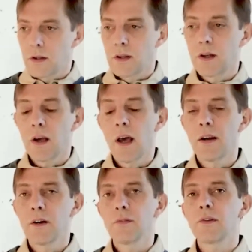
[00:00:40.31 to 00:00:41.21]
could
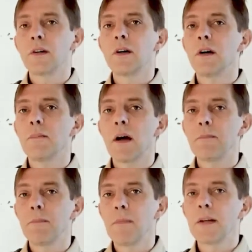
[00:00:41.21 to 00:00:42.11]
head over, I've
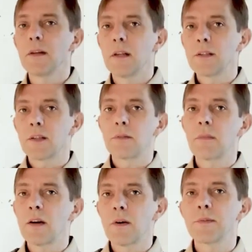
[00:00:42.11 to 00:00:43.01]
made a list on
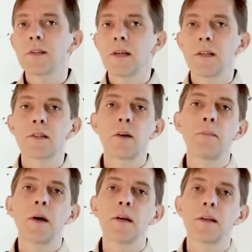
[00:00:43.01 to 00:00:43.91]
my website
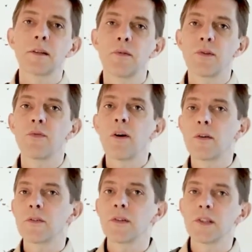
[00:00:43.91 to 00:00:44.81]
compiling different
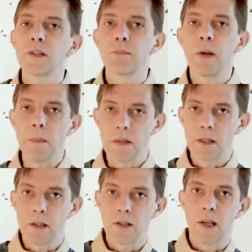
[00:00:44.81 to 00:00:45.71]
foundries and people
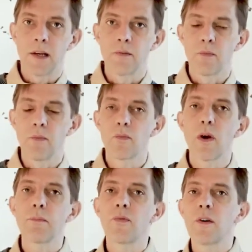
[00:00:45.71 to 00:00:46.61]
that design
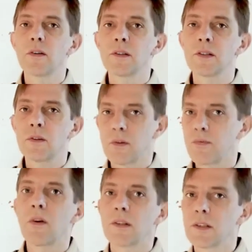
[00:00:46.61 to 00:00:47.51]
web fonts or
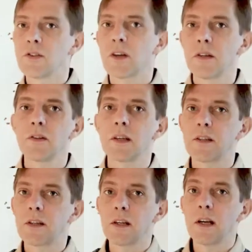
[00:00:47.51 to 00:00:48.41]
fonts in general that
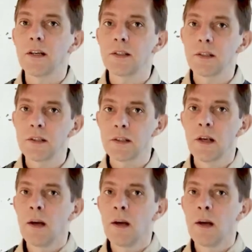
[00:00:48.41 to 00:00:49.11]
you can license.